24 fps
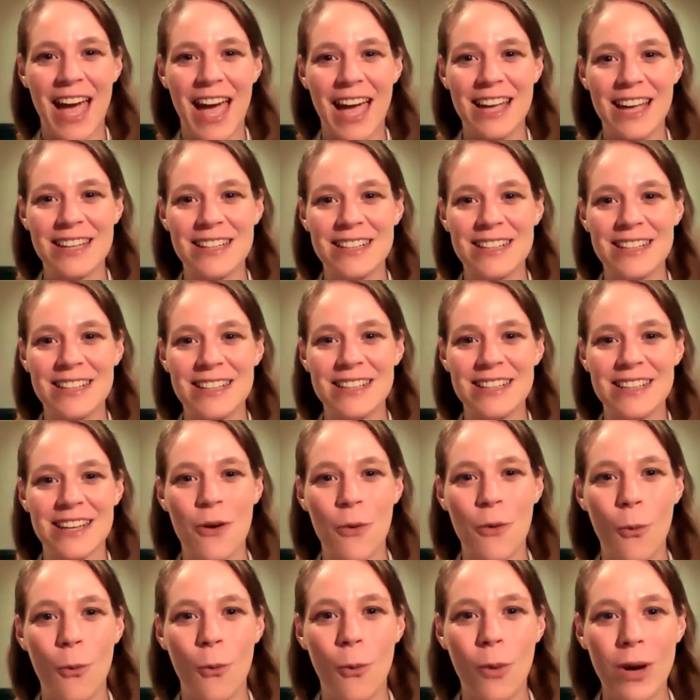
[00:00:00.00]
And
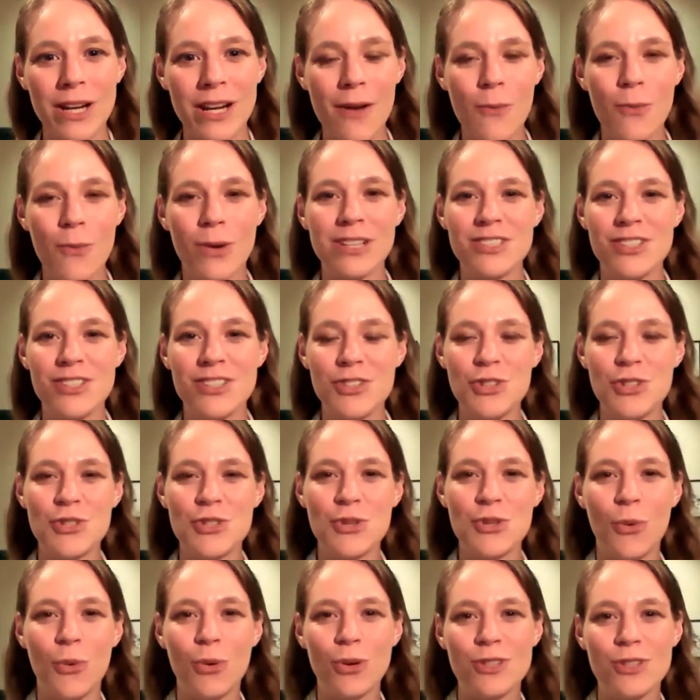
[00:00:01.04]
what I wanted to
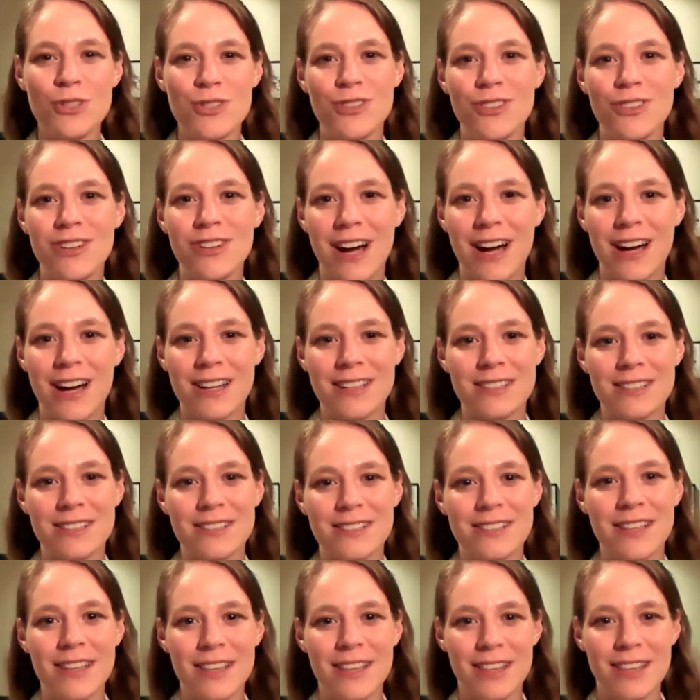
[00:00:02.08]
talk to you
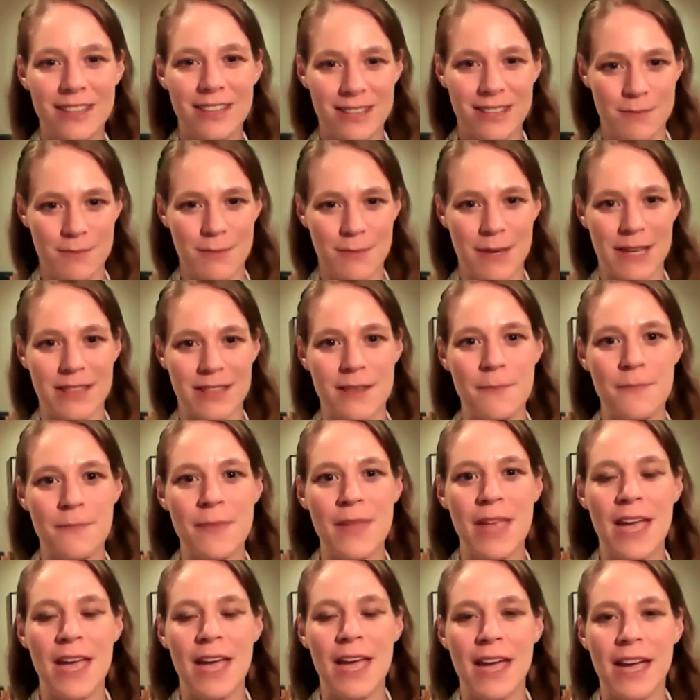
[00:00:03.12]
guys this month
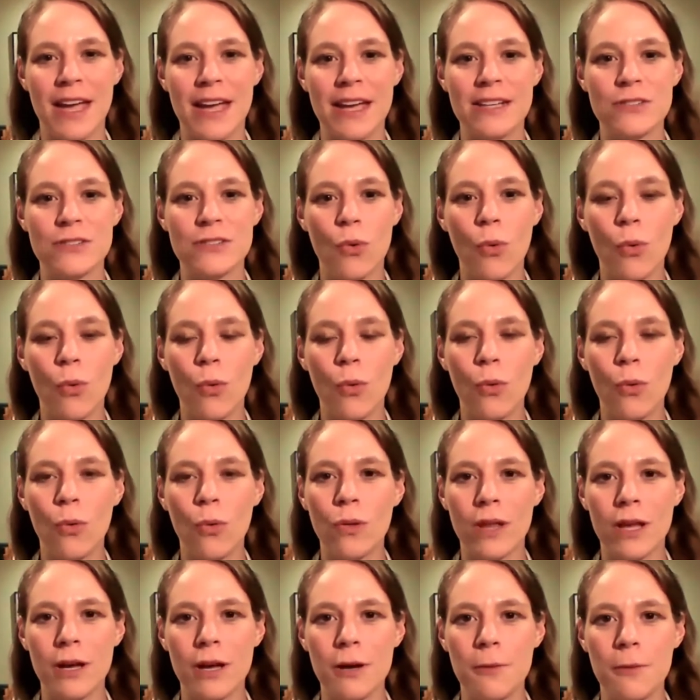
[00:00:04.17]
is
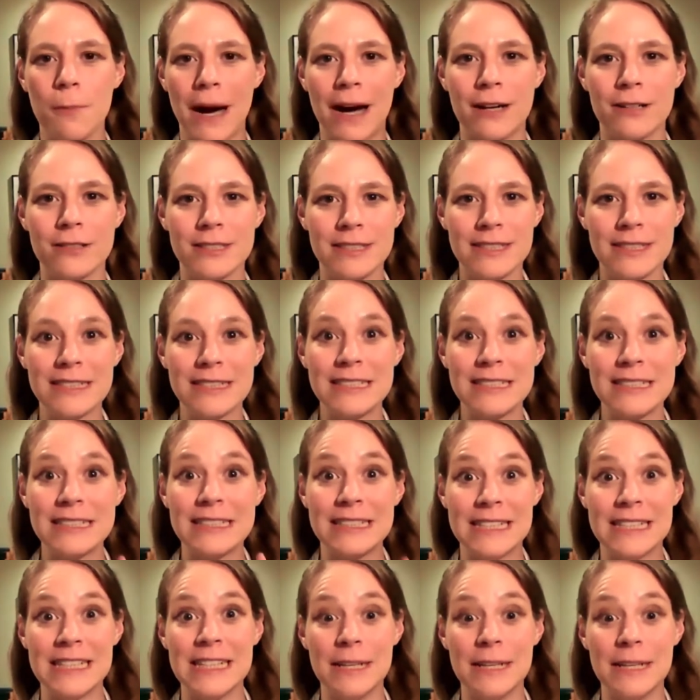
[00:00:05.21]
all about
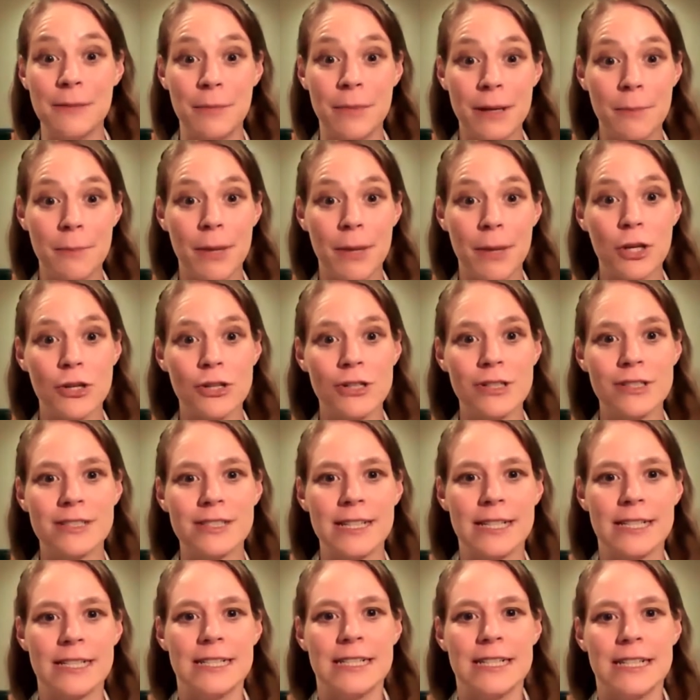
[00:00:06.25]
team,
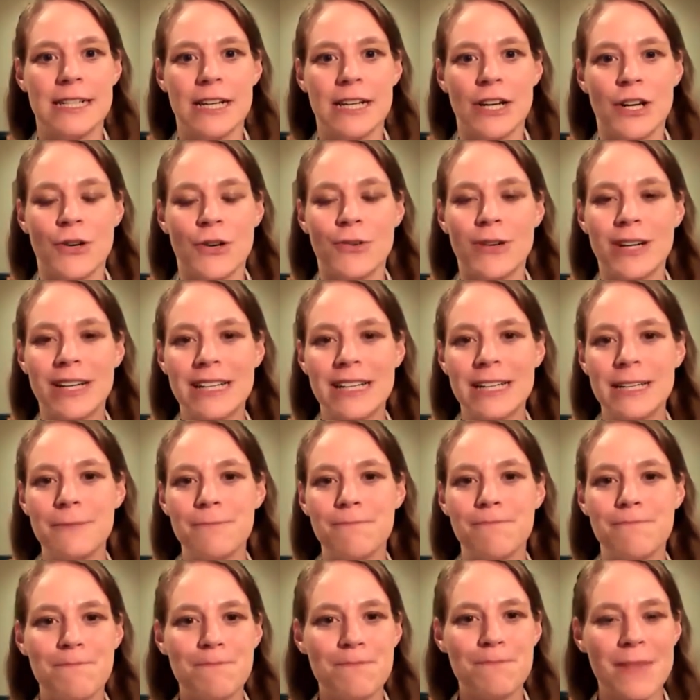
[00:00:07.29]
because
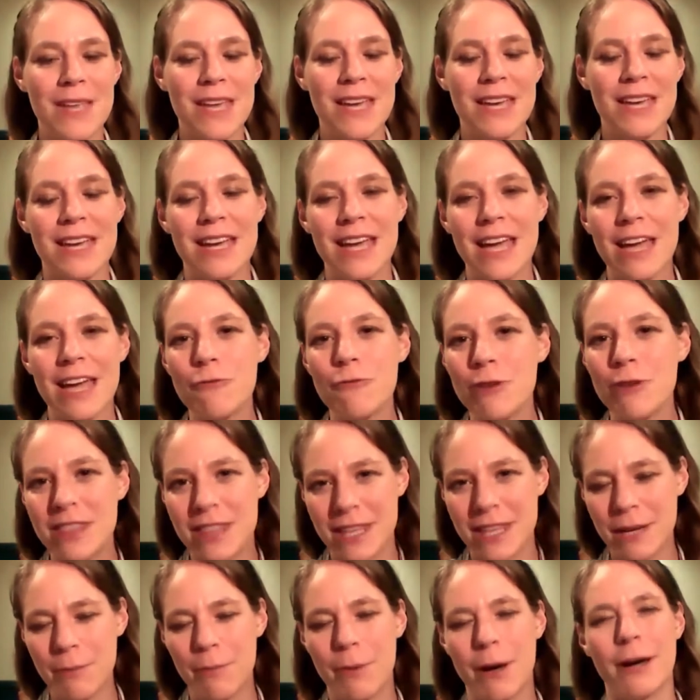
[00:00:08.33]
really, if we
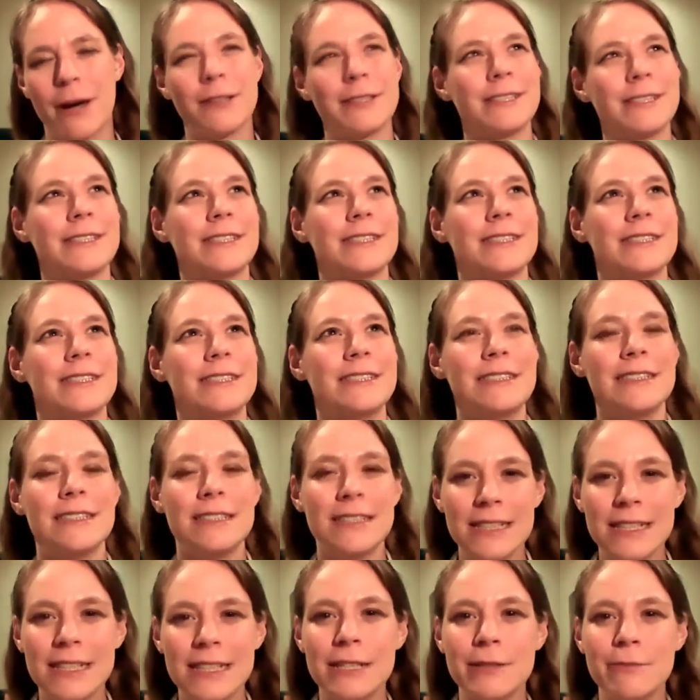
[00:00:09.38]
think about it,
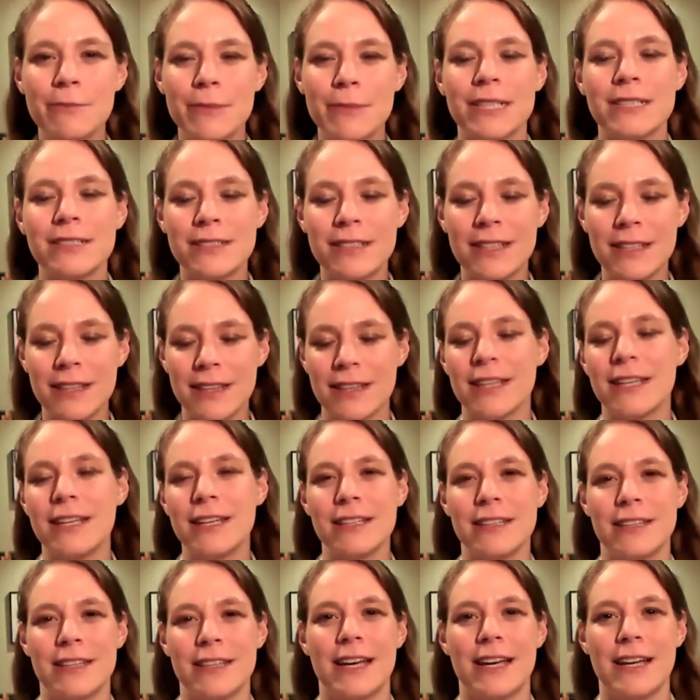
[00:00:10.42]
team is the
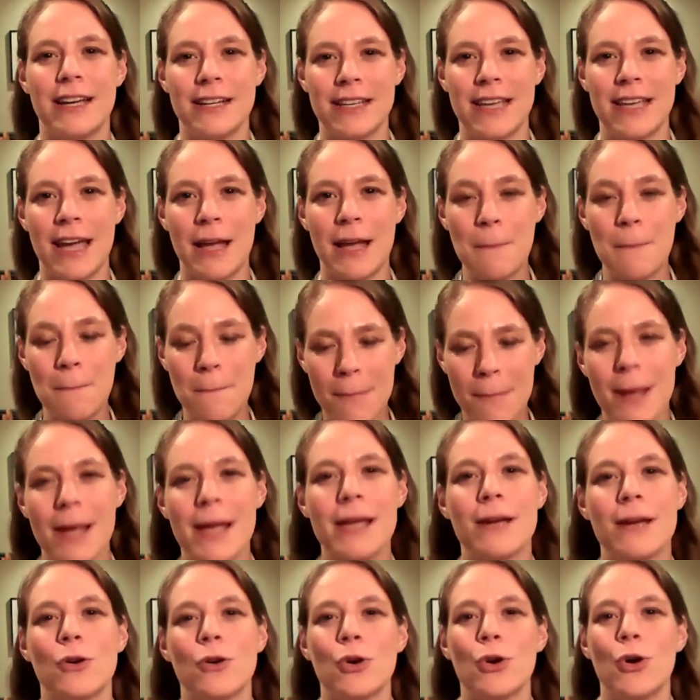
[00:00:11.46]
thing that can
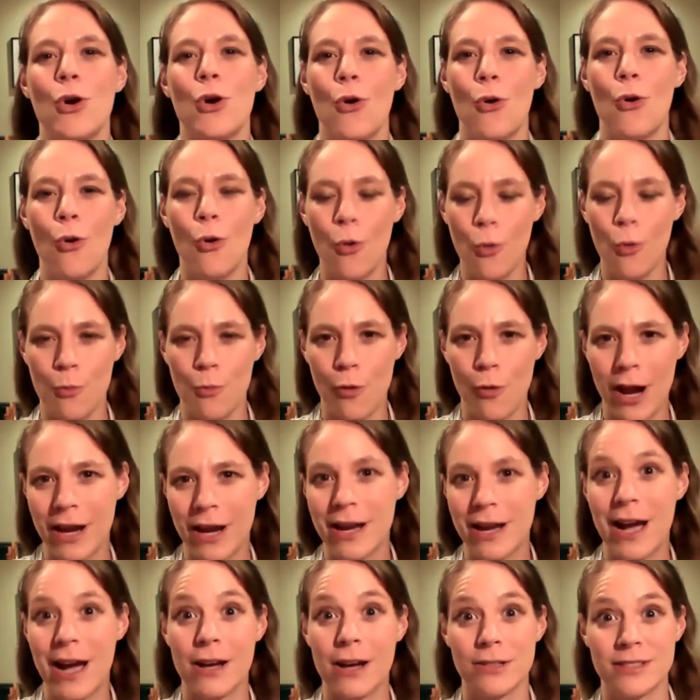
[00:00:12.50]
make or
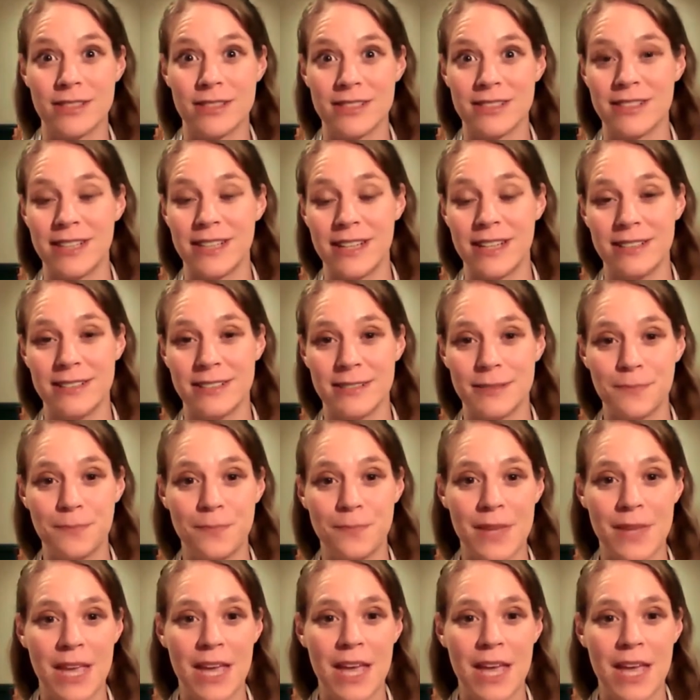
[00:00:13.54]
break our success.